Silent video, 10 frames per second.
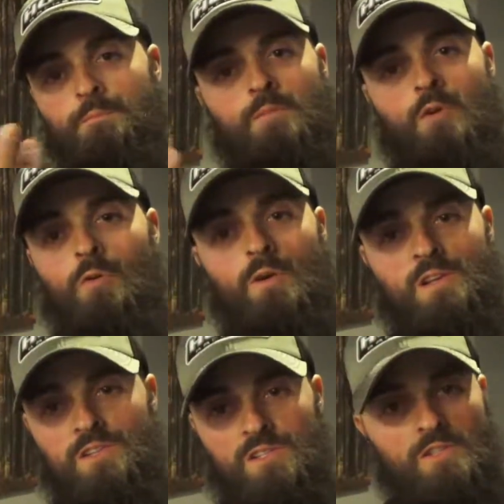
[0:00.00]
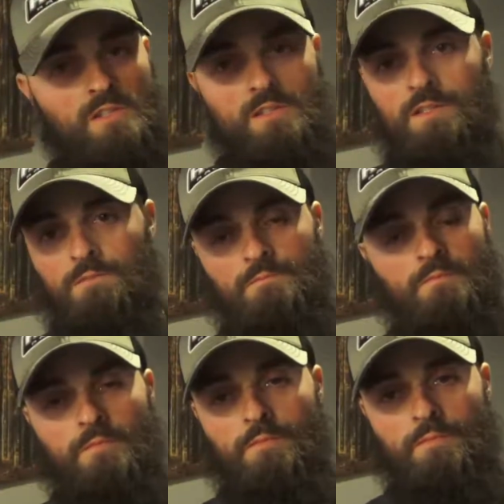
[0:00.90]
the orange is just
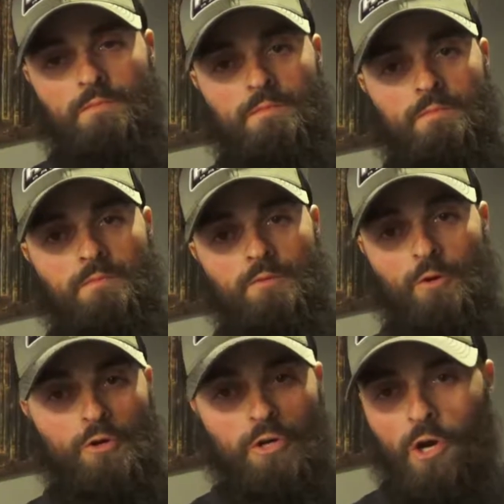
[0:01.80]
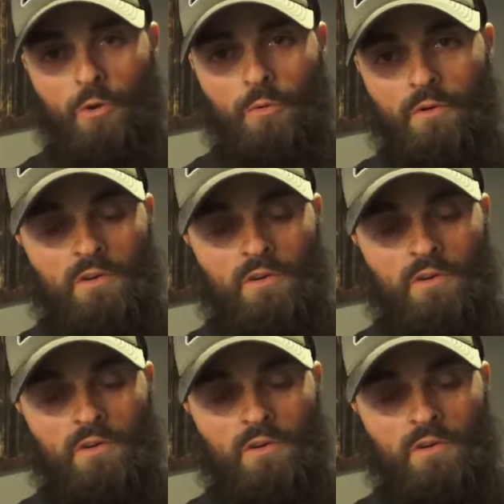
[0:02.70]
for show.